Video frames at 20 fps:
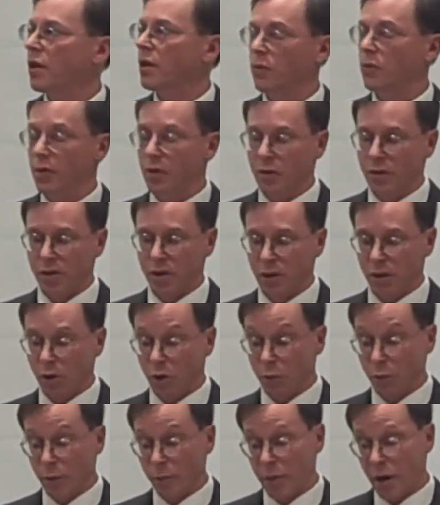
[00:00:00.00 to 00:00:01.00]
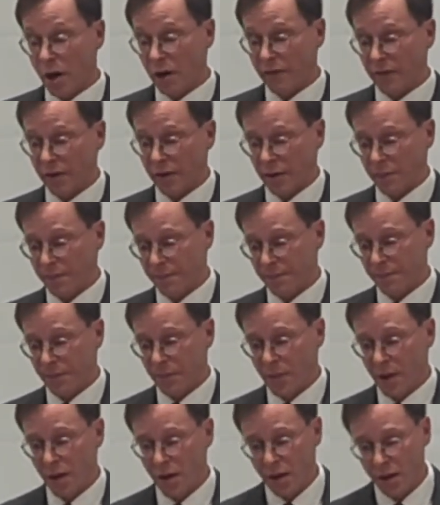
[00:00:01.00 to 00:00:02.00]
in reducing global poverty?
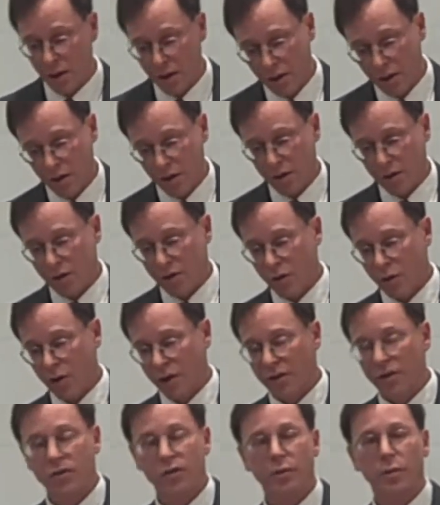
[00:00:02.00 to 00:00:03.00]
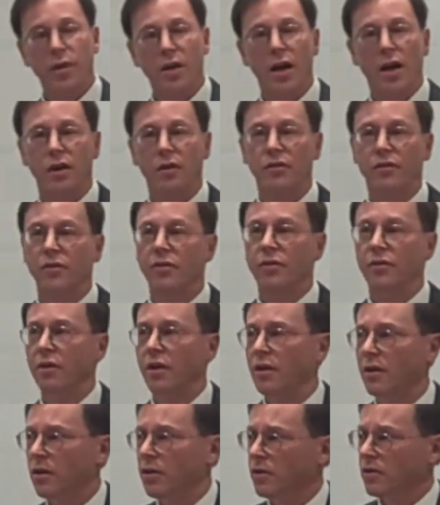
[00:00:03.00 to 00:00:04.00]
So I did some analysis and
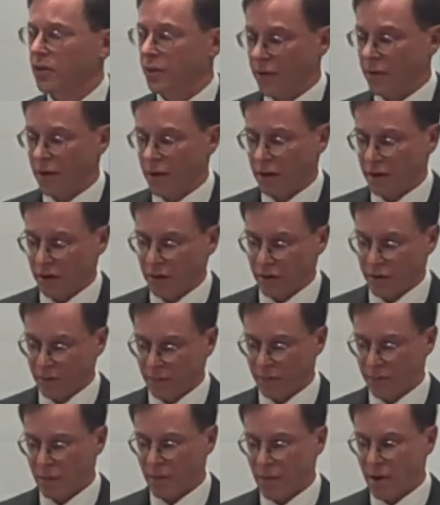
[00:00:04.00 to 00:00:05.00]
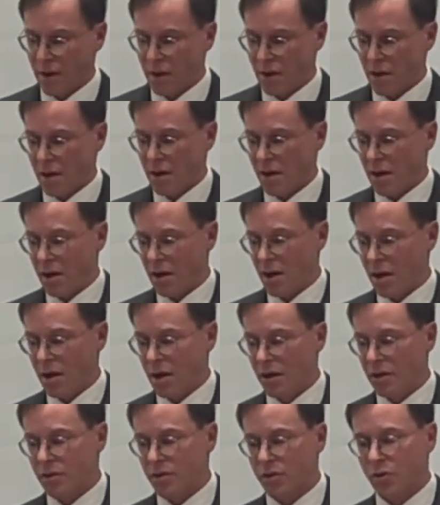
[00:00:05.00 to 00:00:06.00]
I learned some things.
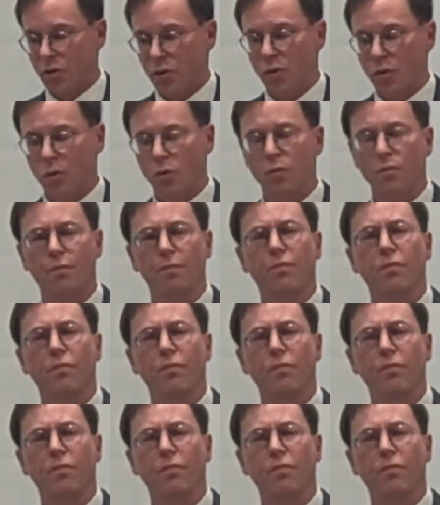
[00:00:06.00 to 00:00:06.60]
And so